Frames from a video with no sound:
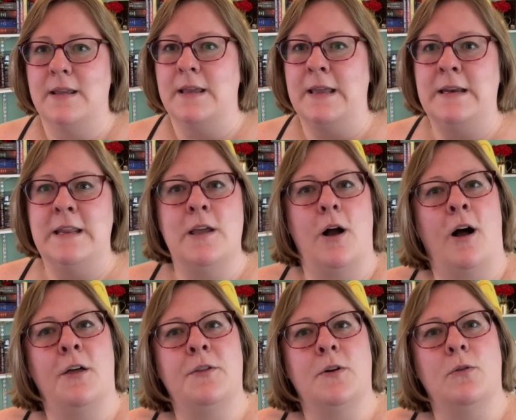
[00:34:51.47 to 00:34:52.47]
indie
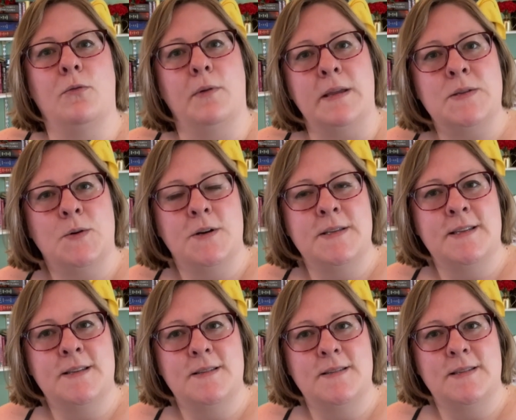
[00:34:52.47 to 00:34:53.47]
author
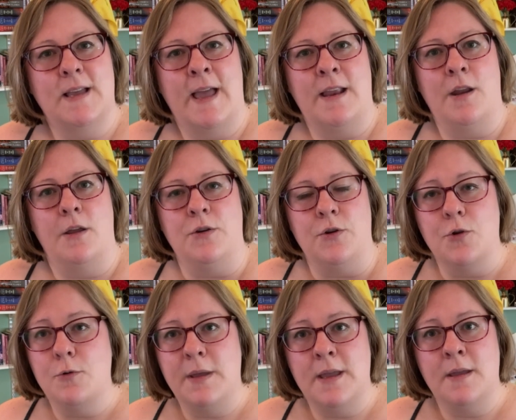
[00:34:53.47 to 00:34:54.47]
resources and
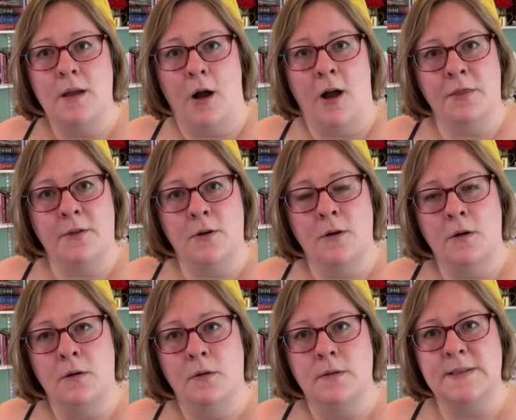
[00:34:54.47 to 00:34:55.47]
newbie
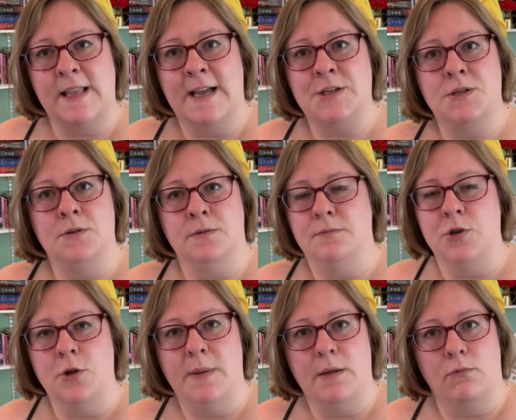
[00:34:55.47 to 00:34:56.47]
author slash
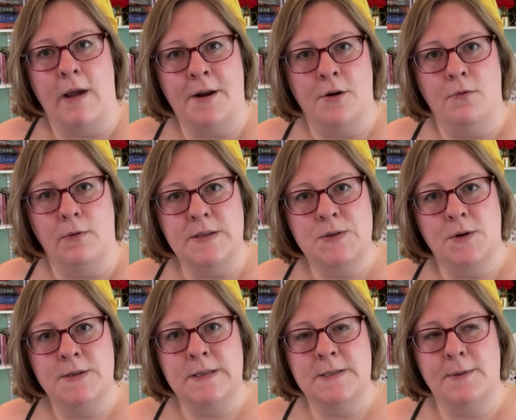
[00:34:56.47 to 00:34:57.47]
newbie writer
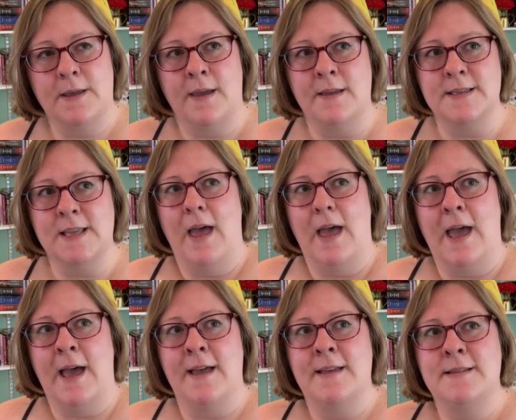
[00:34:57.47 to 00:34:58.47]
resources, because
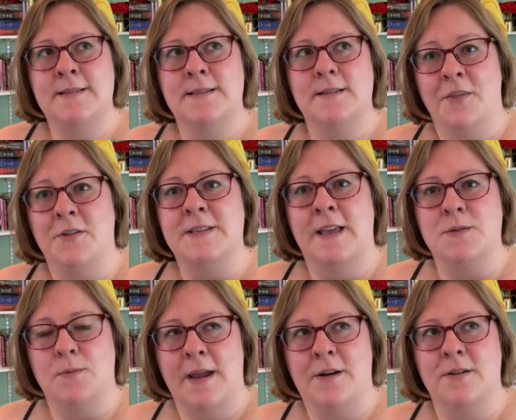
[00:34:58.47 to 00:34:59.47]
as authors, as
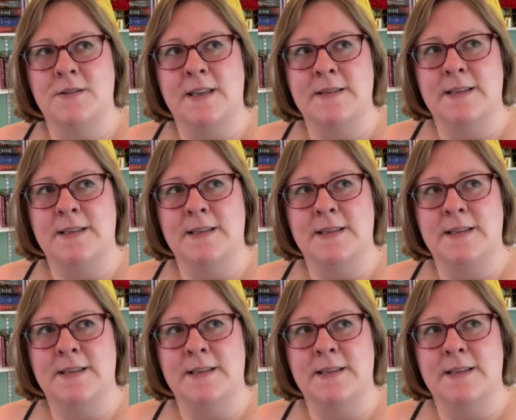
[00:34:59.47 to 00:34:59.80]
writers, as